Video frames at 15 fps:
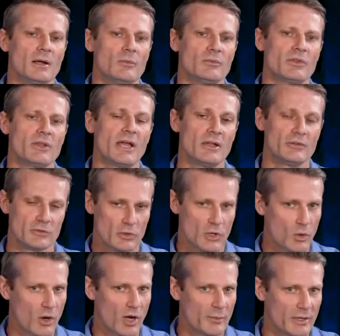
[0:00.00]
So that is a
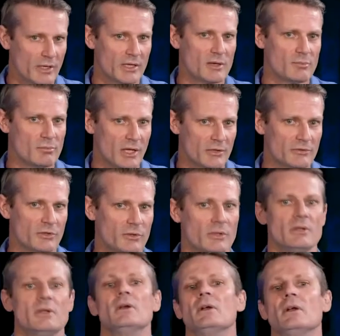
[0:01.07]
requirement and you must do
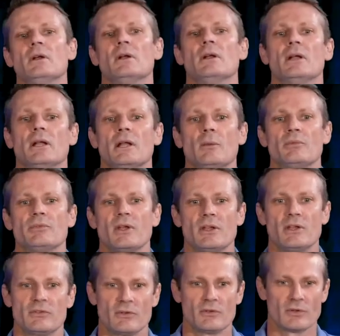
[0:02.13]
it. So
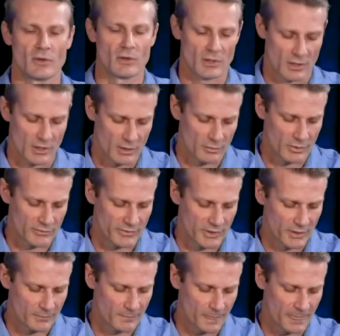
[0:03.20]
just a bit of
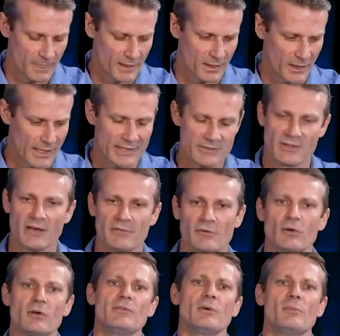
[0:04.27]
a heads up
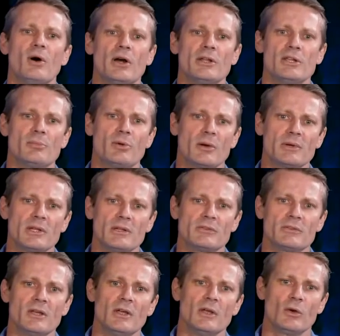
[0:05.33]
for if you're buying new
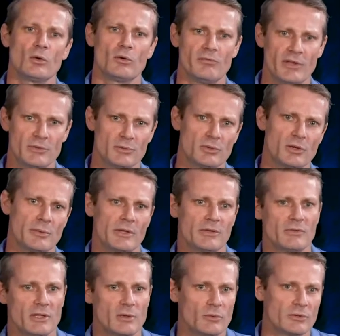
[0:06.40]
properties or investment
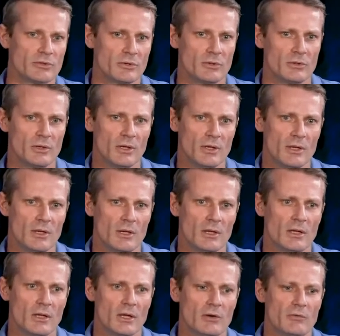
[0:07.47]
properties that you want to
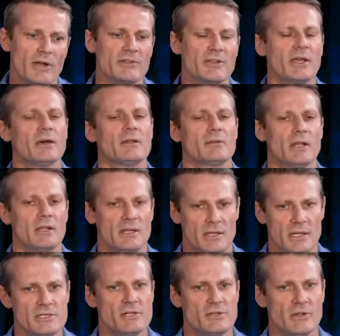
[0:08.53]
rent out, that you
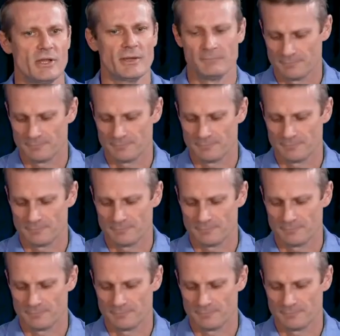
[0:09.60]
need to do that.